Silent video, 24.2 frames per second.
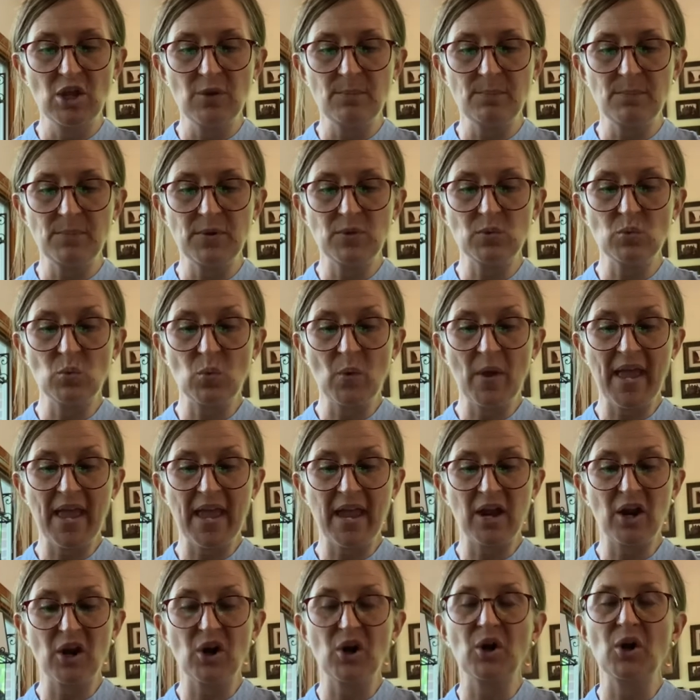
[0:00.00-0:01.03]

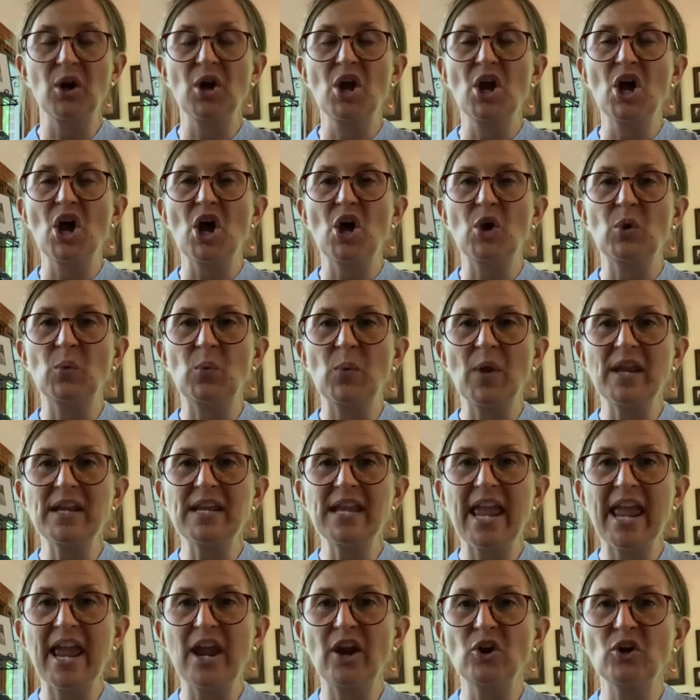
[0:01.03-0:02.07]
beware a
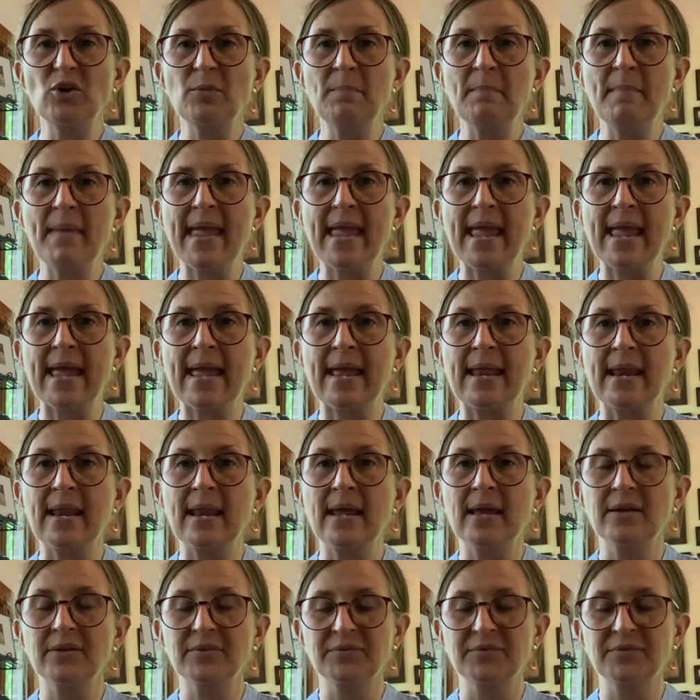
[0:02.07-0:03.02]
red-haired man.